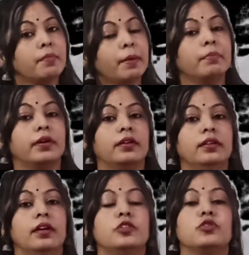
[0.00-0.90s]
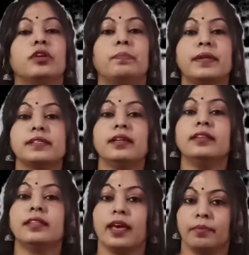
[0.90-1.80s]
member to
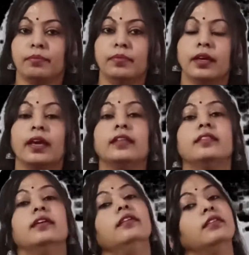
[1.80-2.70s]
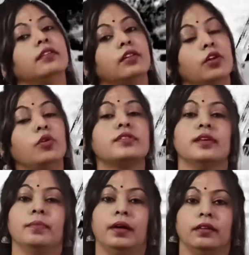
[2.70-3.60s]
represent them in the Lok
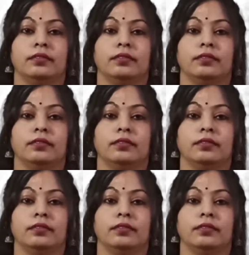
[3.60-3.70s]
Sabha.